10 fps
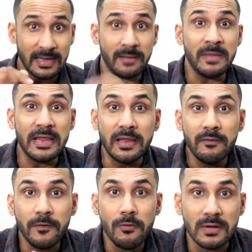Let me
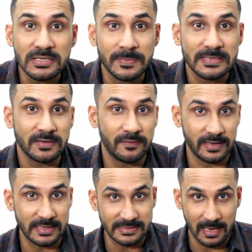give you a
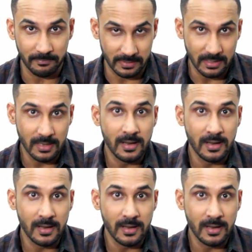specific example.